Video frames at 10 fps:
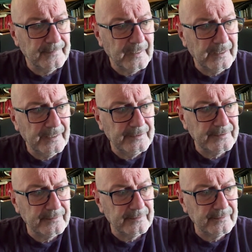
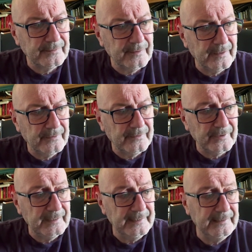I'd
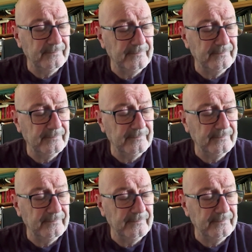really